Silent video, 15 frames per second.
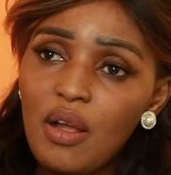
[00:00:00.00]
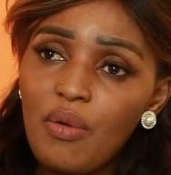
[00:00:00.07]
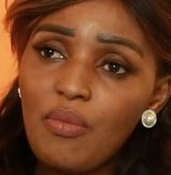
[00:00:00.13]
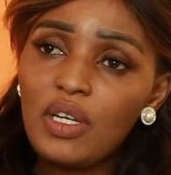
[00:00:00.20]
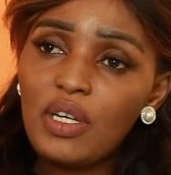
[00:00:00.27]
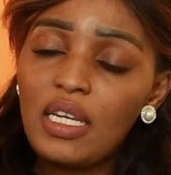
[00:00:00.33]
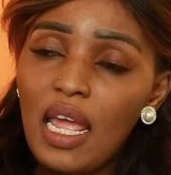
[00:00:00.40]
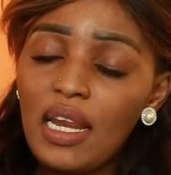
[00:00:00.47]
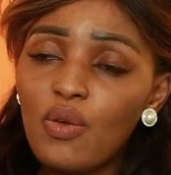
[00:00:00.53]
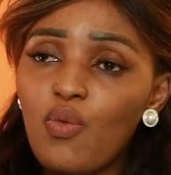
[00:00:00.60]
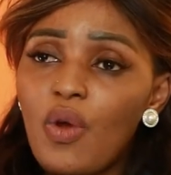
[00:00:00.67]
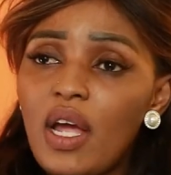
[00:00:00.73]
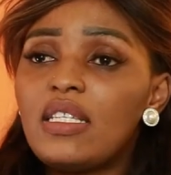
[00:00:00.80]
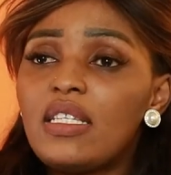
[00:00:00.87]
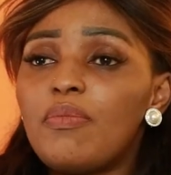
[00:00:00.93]
But then
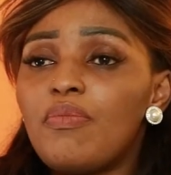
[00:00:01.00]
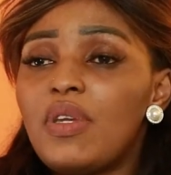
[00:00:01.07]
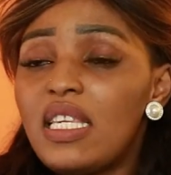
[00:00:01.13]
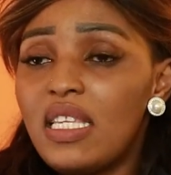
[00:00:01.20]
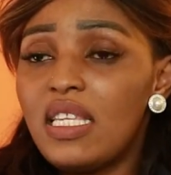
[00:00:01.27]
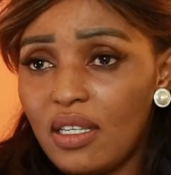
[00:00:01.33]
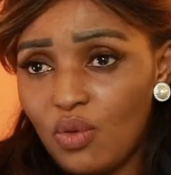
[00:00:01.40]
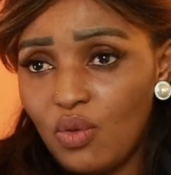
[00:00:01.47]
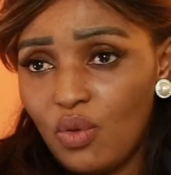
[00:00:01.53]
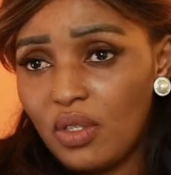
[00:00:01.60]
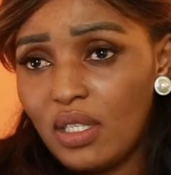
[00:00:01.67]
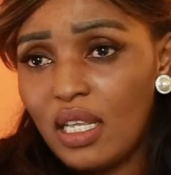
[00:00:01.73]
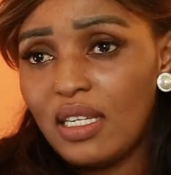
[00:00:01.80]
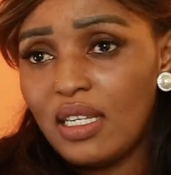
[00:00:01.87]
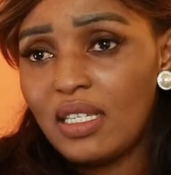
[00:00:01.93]
what the media
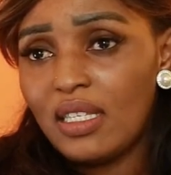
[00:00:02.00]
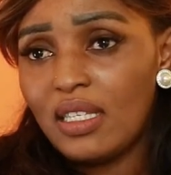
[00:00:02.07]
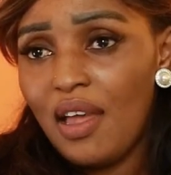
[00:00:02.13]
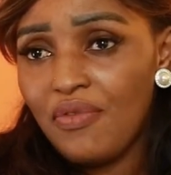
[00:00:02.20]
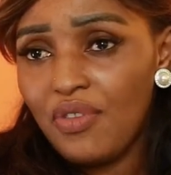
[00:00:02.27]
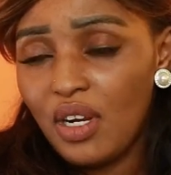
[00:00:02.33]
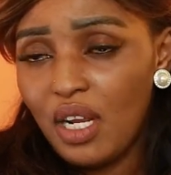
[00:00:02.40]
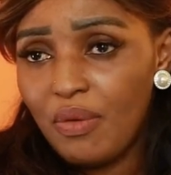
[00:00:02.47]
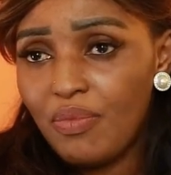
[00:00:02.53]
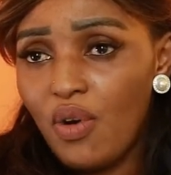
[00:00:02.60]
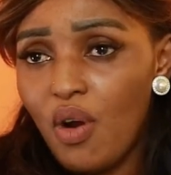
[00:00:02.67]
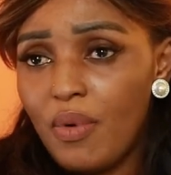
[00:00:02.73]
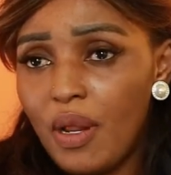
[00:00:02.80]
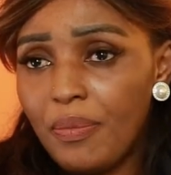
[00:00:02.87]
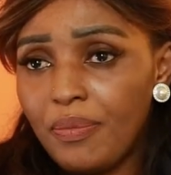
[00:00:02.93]
shows that is African
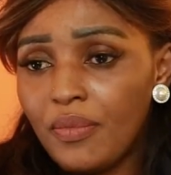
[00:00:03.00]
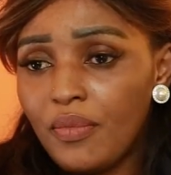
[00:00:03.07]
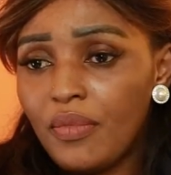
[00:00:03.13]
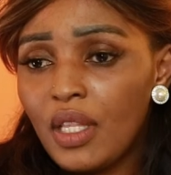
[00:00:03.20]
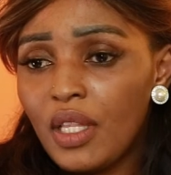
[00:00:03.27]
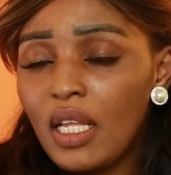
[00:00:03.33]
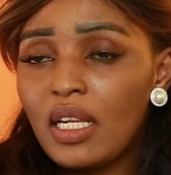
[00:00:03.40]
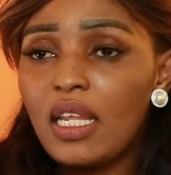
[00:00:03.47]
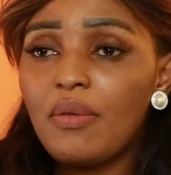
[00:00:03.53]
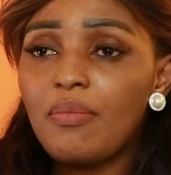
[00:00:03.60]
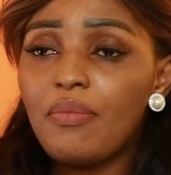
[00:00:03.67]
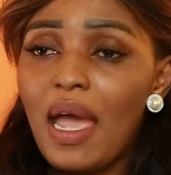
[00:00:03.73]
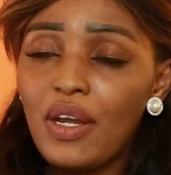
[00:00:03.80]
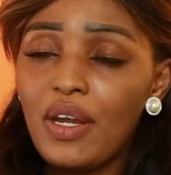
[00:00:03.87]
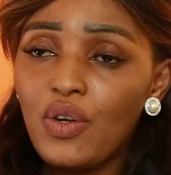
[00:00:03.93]
problem. Mm-hmm. Then
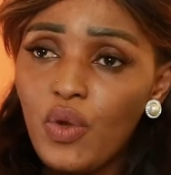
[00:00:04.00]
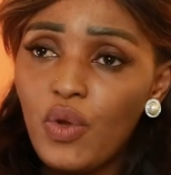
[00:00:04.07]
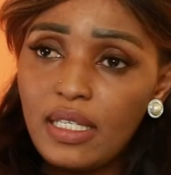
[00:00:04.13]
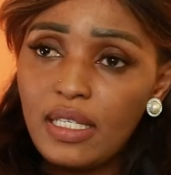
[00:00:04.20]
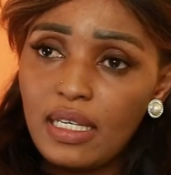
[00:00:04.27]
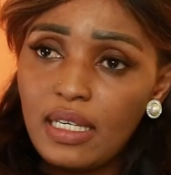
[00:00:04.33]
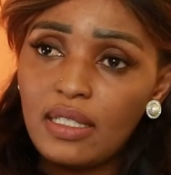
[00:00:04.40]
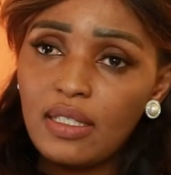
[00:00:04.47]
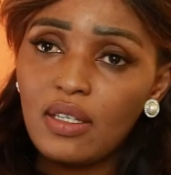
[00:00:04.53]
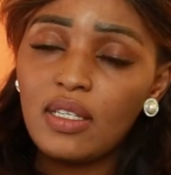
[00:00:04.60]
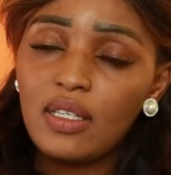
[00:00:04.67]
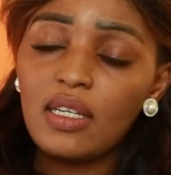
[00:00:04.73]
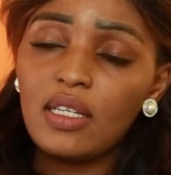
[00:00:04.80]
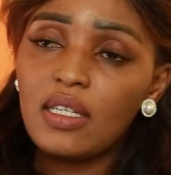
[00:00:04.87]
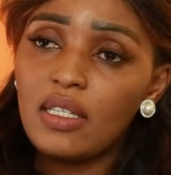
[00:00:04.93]
by doing that,
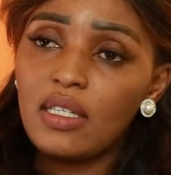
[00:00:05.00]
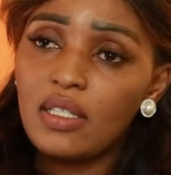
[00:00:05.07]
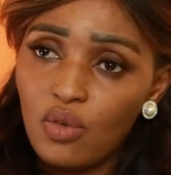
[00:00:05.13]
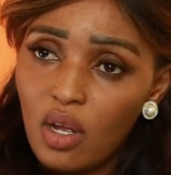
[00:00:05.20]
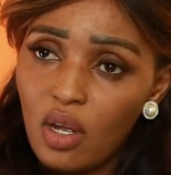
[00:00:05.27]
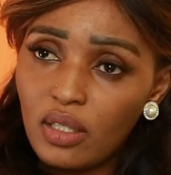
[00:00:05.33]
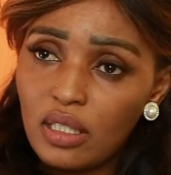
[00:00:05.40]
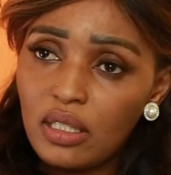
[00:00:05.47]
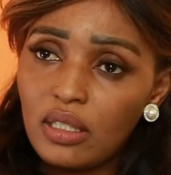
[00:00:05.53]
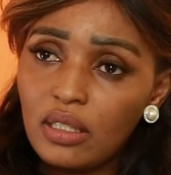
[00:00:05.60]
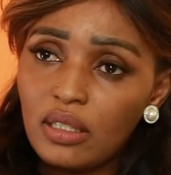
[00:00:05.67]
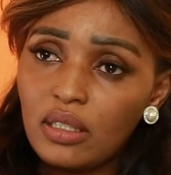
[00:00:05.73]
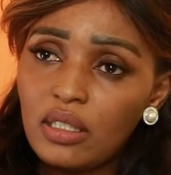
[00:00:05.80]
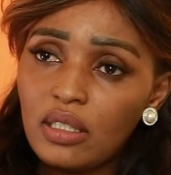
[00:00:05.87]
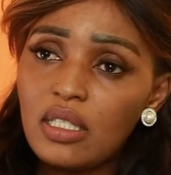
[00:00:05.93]
it's not.
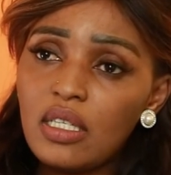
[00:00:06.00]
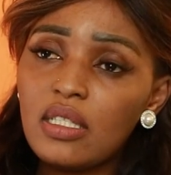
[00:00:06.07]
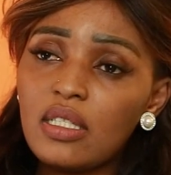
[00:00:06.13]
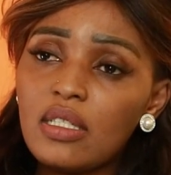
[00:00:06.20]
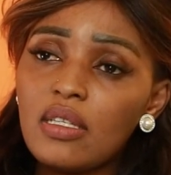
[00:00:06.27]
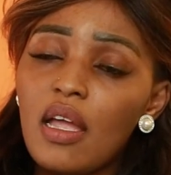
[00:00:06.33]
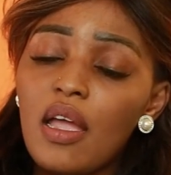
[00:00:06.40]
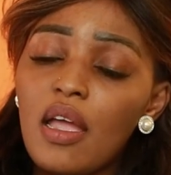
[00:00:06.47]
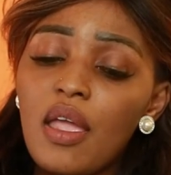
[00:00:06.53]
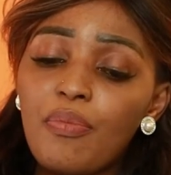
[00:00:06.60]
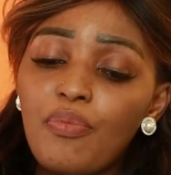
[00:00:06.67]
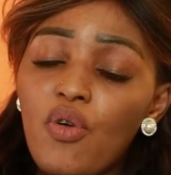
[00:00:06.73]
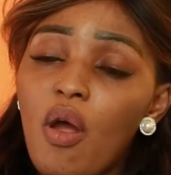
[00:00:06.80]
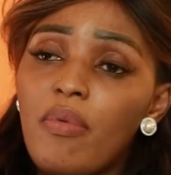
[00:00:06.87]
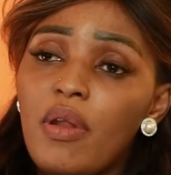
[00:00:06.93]
This is a
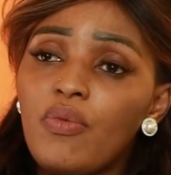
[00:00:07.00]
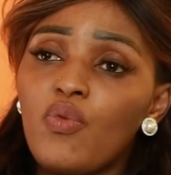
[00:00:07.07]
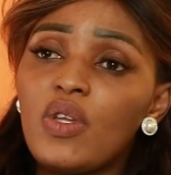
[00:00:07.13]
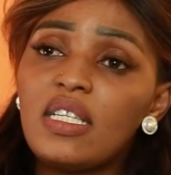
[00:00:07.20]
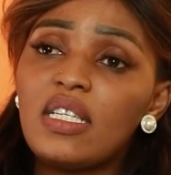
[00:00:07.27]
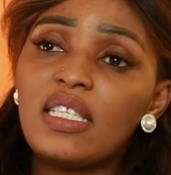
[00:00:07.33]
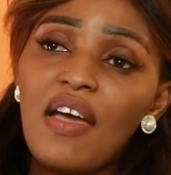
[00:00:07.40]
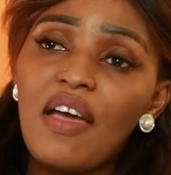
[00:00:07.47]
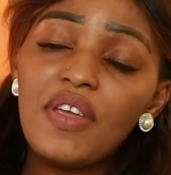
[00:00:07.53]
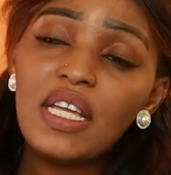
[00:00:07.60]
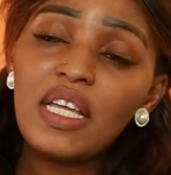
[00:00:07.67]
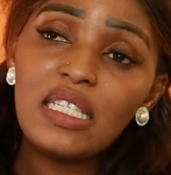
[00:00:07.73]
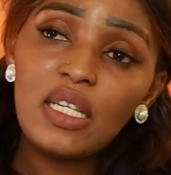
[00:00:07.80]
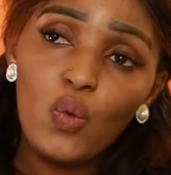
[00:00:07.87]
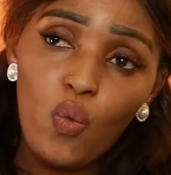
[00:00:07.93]
problem which is
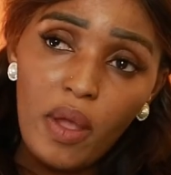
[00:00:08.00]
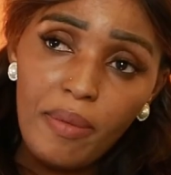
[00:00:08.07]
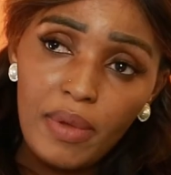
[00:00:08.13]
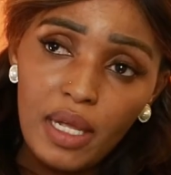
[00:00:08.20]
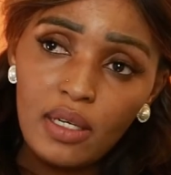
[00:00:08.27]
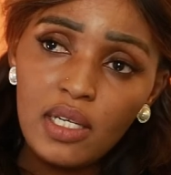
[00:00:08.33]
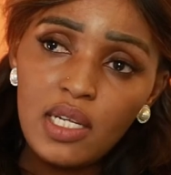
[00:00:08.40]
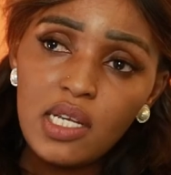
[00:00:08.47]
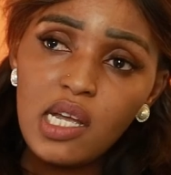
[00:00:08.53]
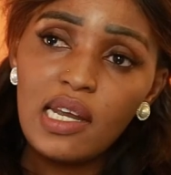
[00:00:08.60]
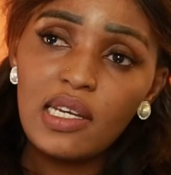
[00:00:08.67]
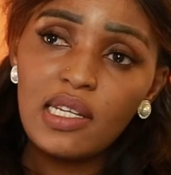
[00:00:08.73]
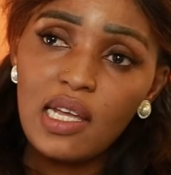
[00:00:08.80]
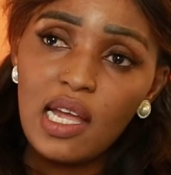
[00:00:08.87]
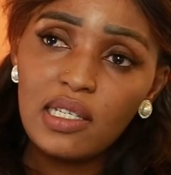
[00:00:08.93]
affecting women
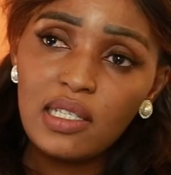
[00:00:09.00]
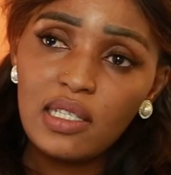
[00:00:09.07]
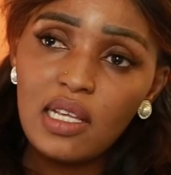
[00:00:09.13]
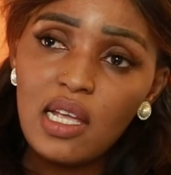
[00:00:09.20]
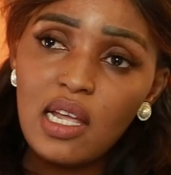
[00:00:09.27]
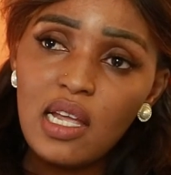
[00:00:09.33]
and girls.